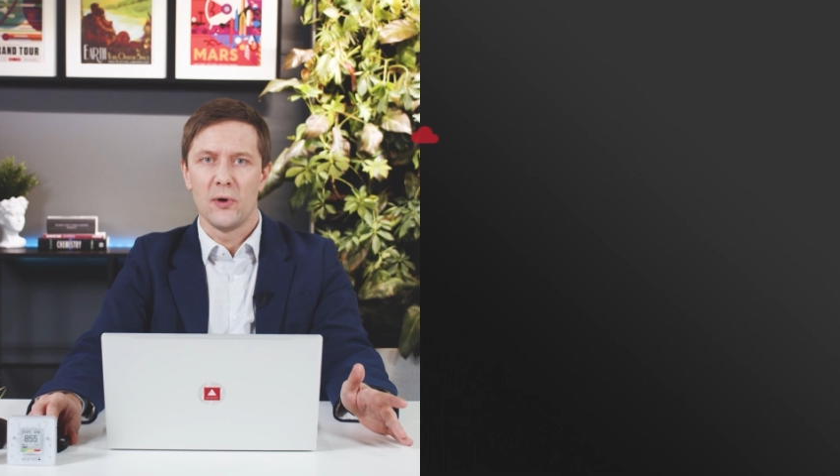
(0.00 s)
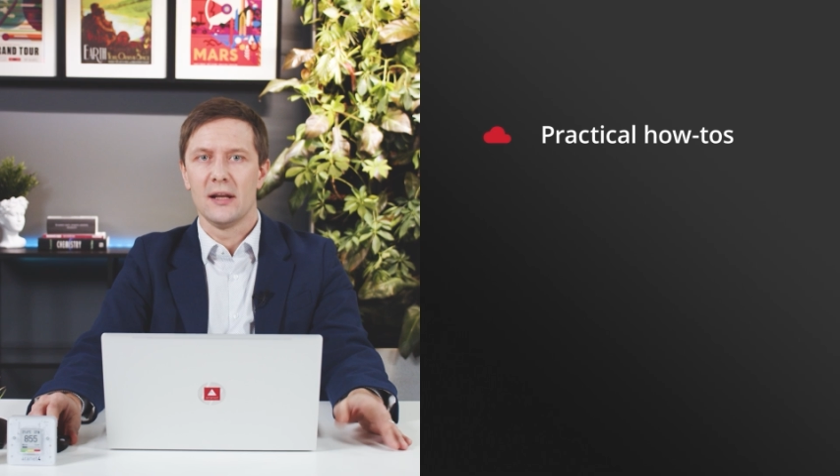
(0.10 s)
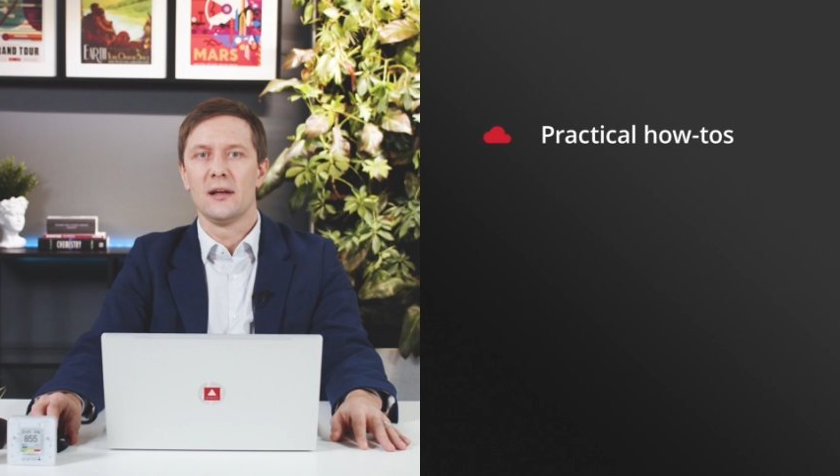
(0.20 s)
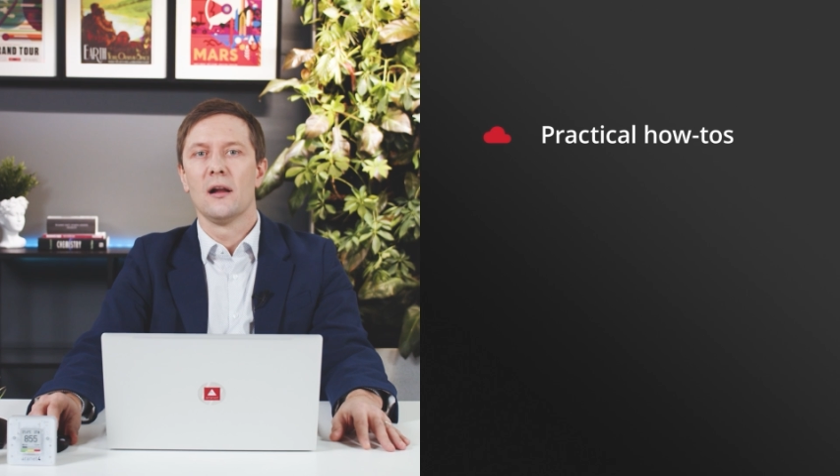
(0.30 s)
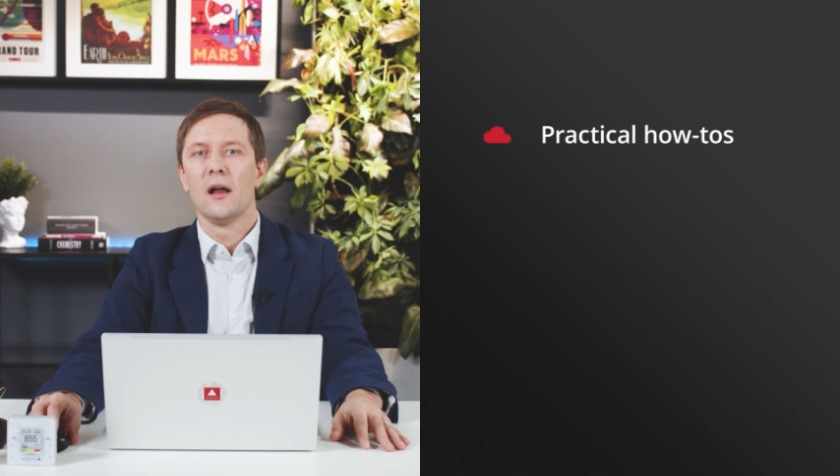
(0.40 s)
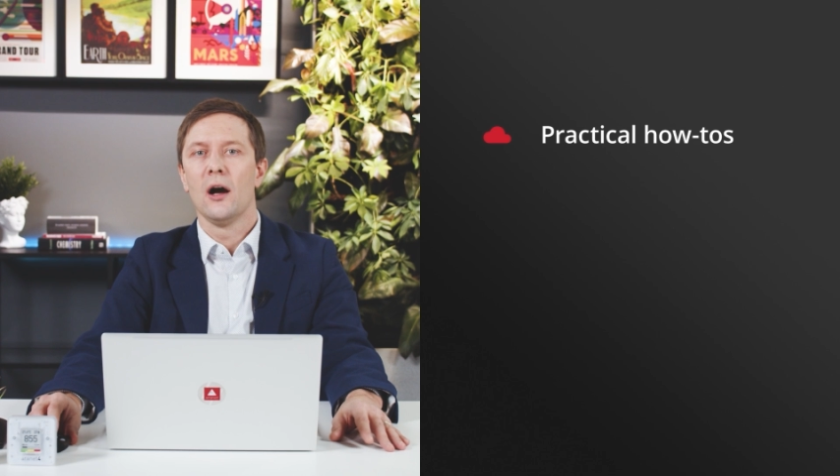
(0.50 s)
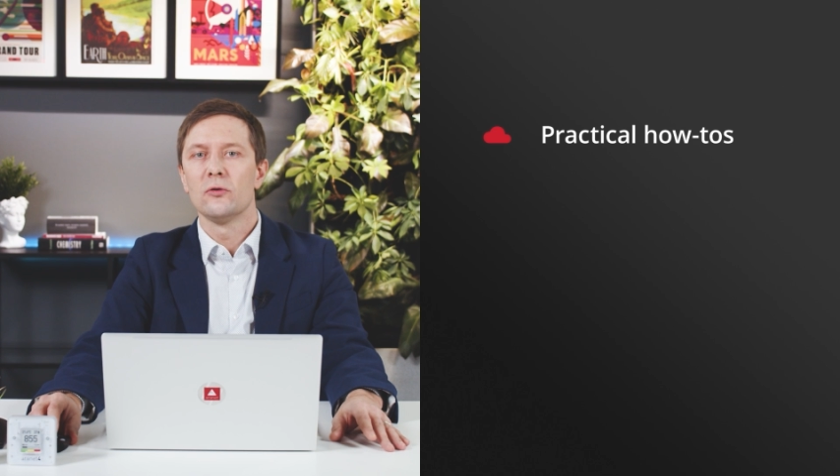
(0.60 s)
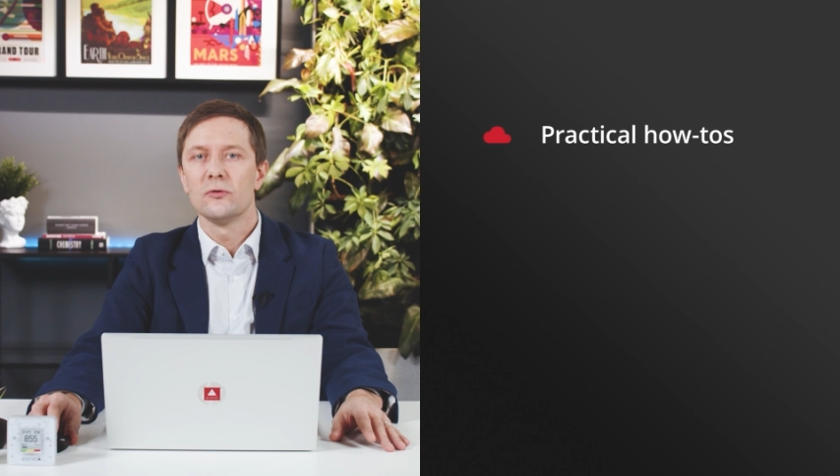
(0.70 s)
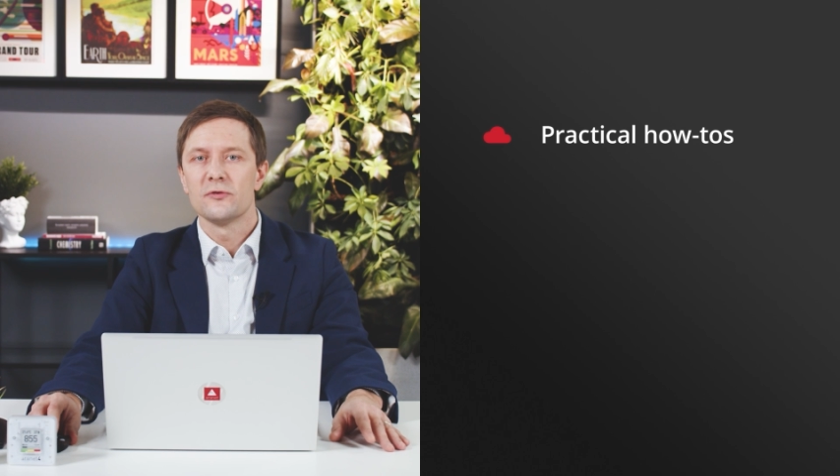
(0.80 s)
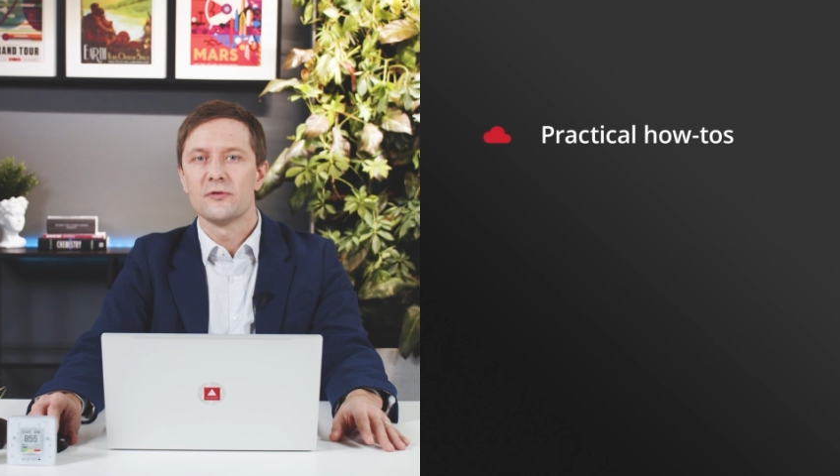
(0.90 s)
practical
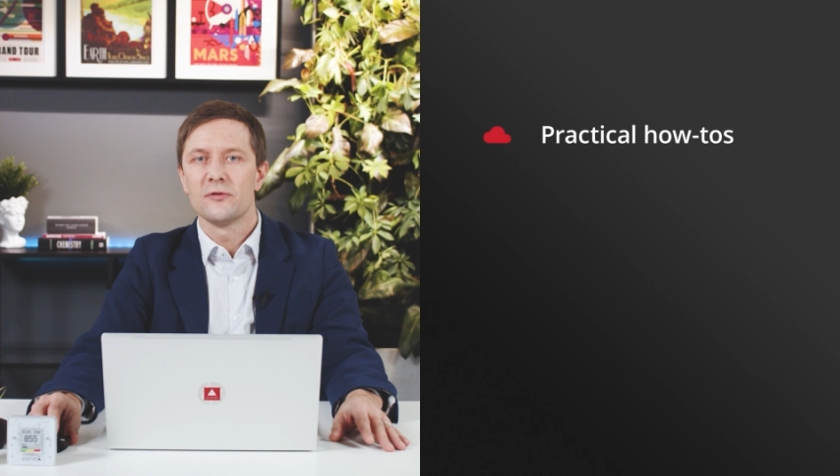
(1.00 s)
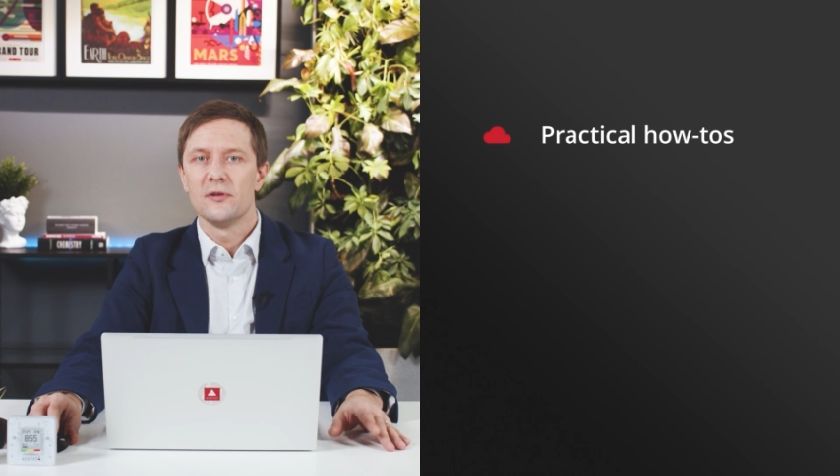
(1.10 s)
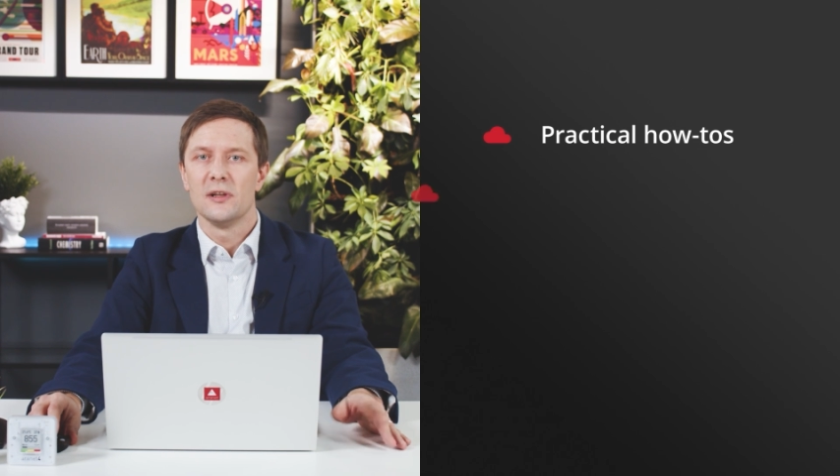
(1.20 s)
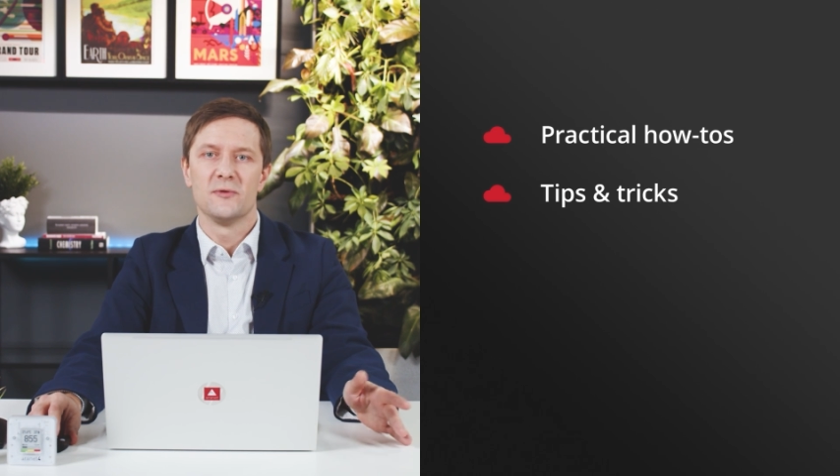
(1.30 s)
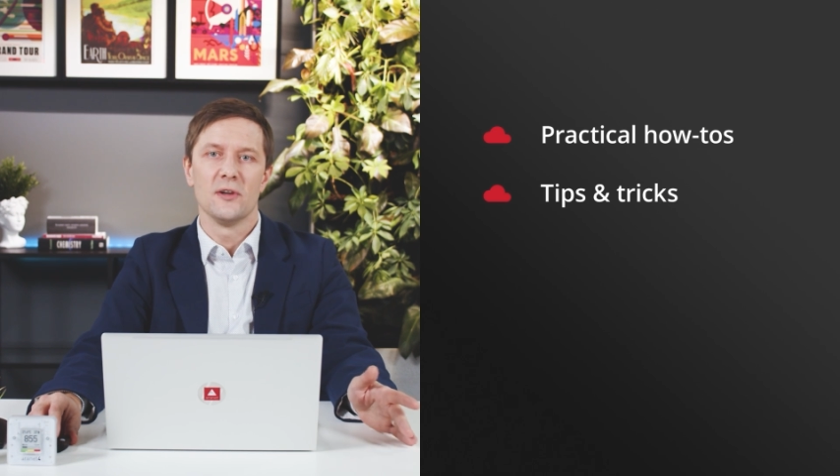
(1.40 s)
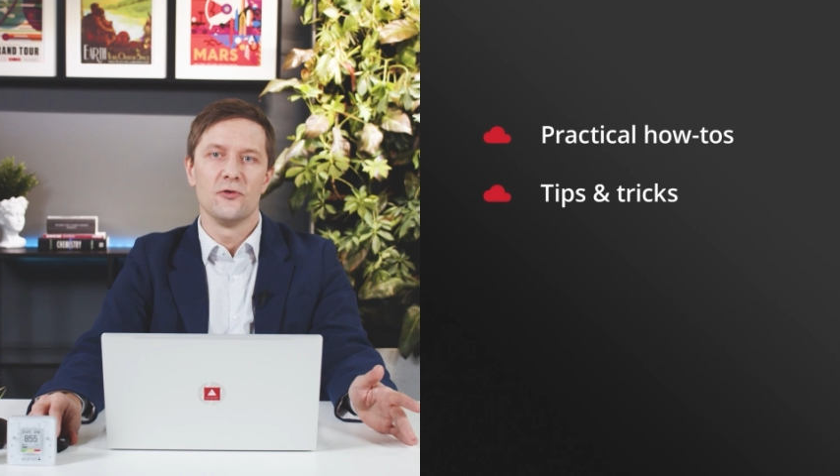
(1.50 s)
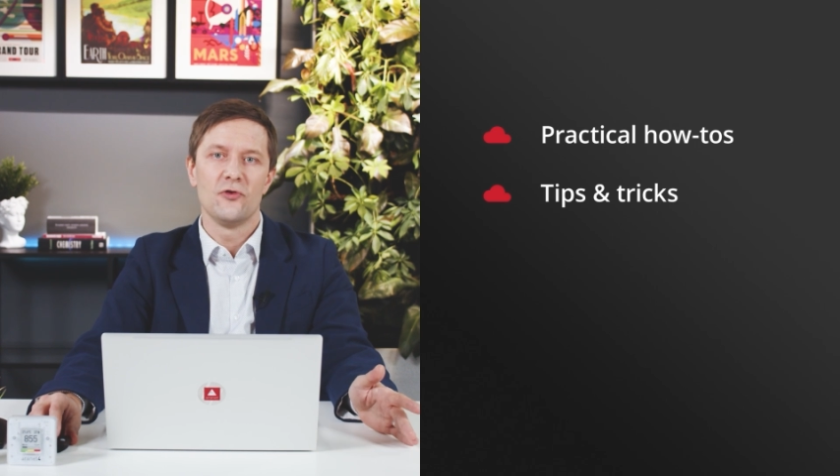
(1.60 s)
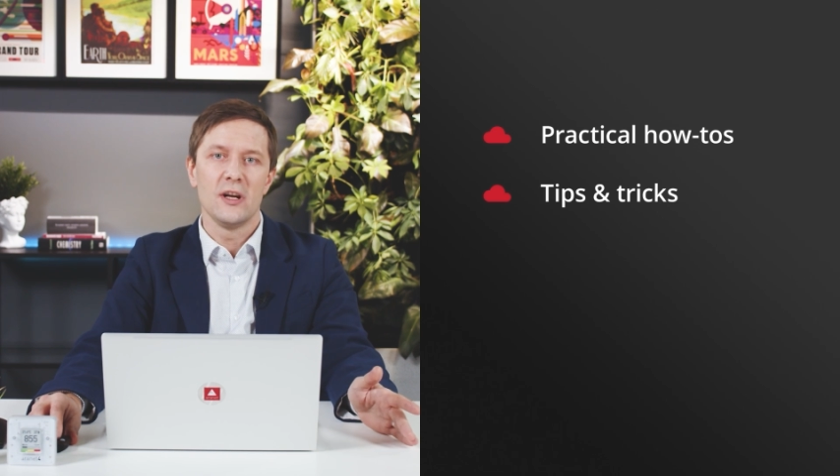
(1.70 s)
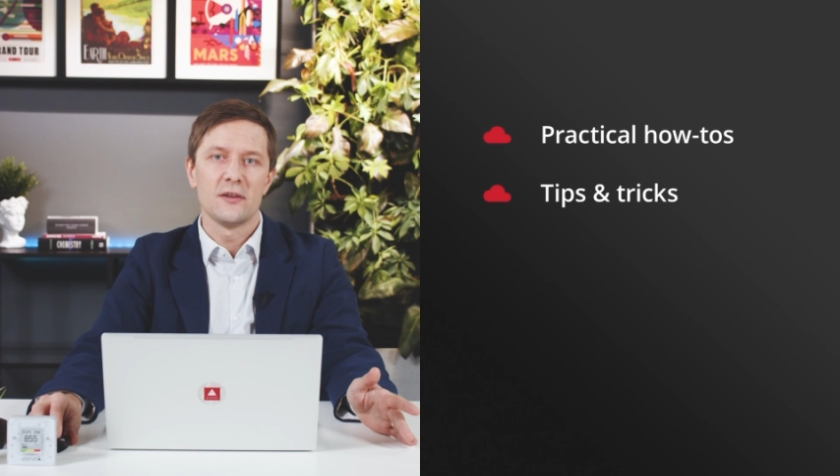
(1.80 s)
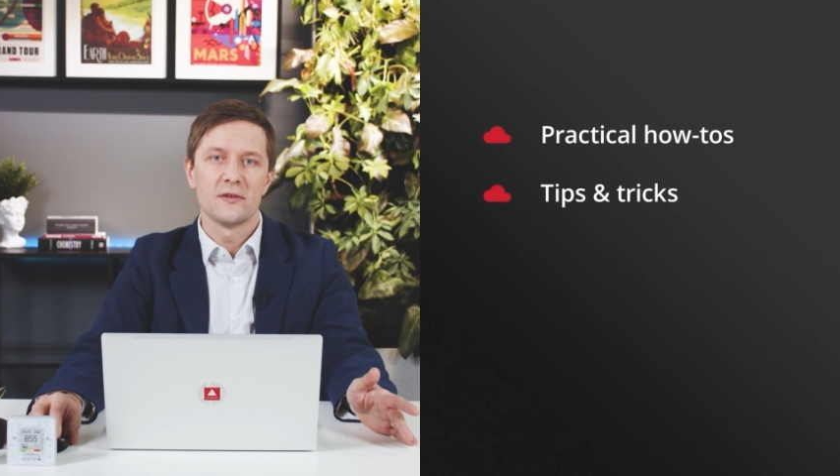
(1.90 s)
how-tos, tips and
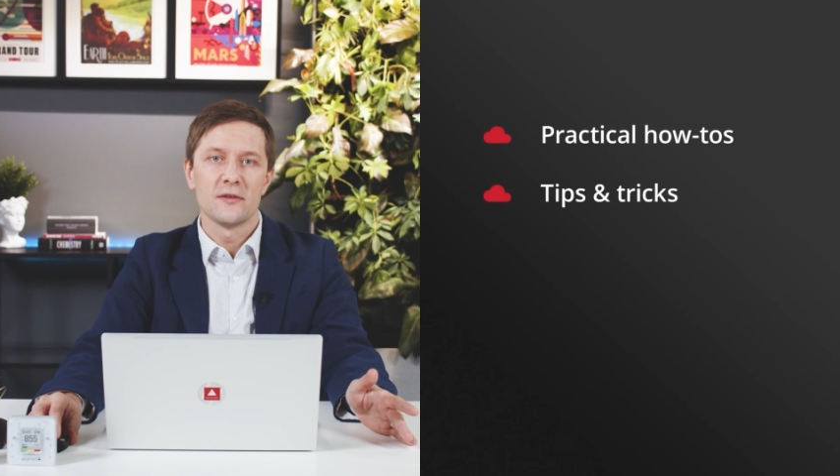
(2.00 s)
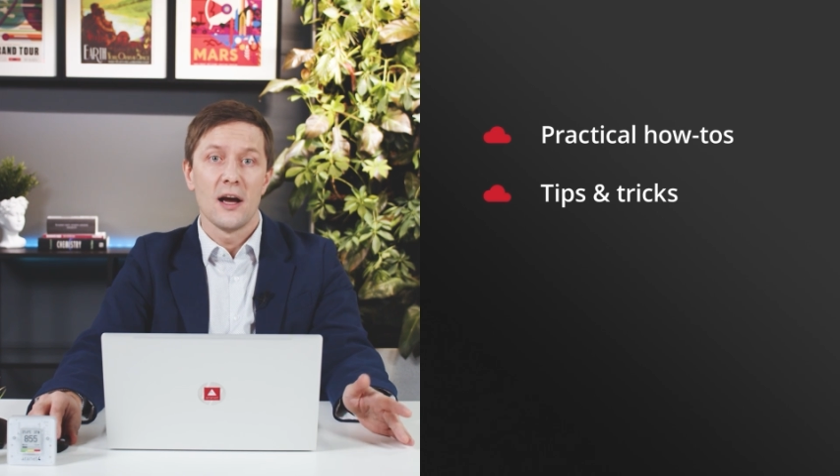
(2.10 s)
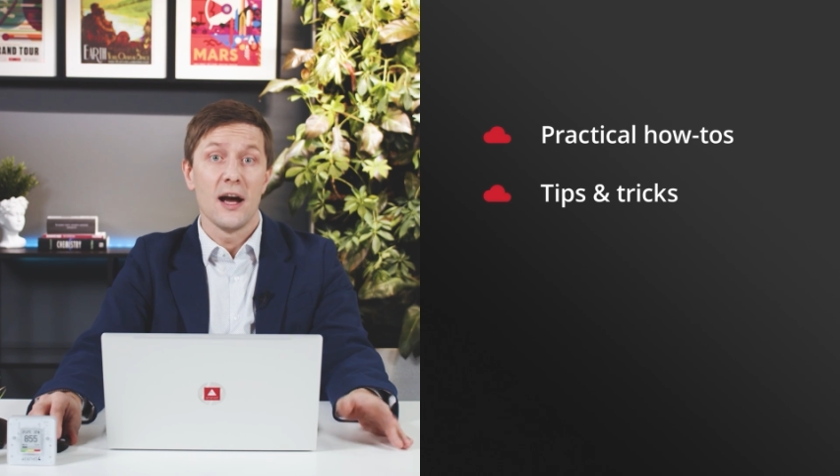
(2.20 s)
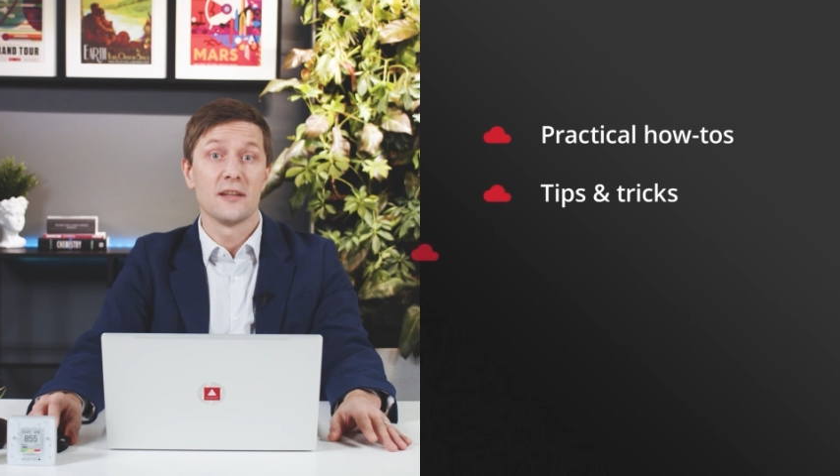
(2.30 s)
tricks,